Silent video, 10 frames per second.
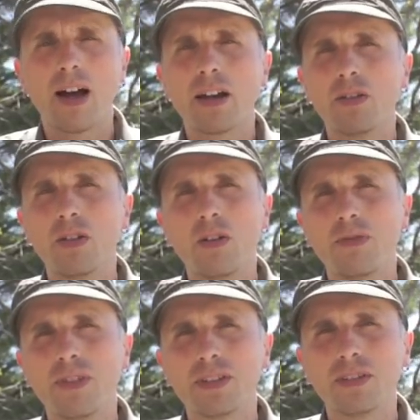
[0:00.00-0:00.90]
I don't know
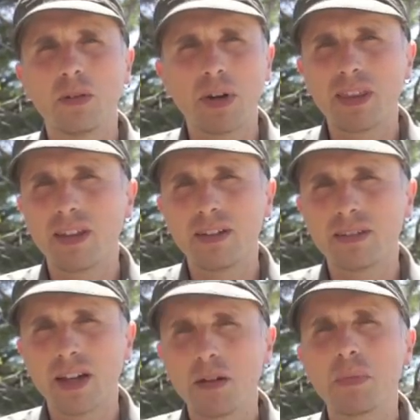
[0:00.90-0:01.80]
if this is the way they
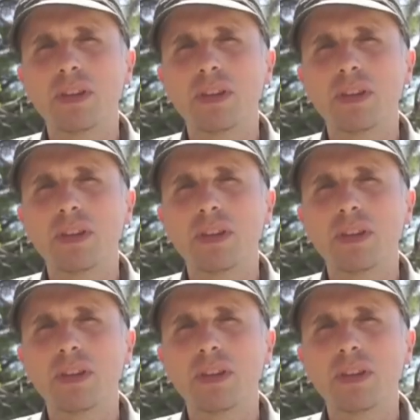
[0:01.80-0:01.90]
designed it,